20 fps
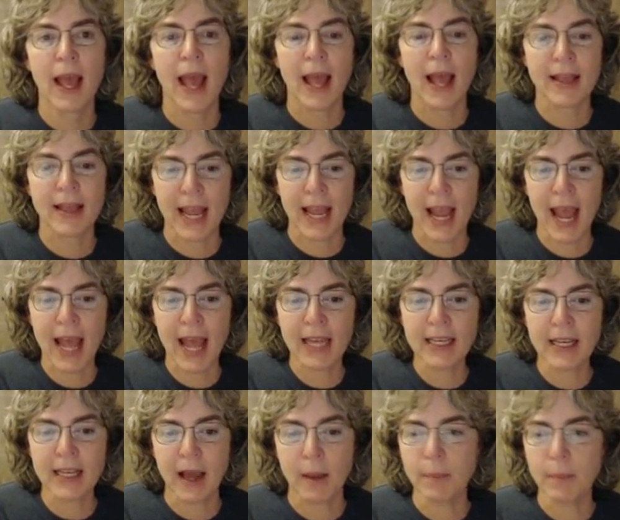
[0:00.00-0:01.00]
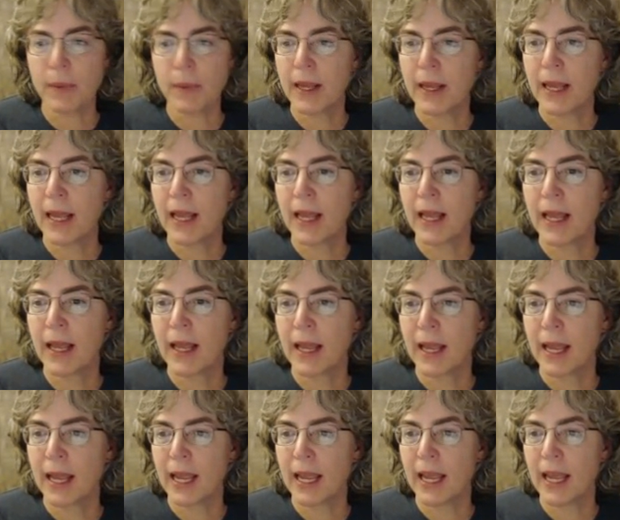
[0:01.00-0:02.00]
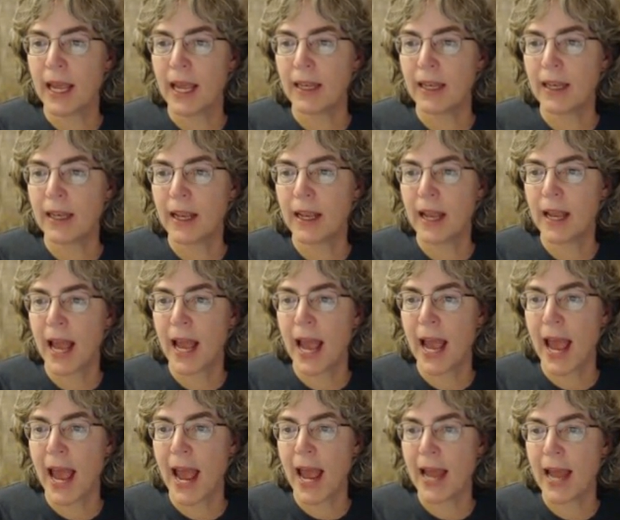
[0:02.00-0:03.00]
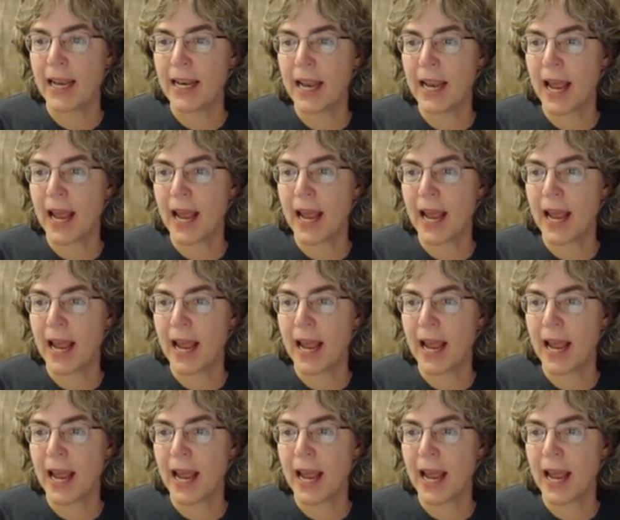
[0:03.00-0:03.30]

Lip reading: And they end up in NADPH.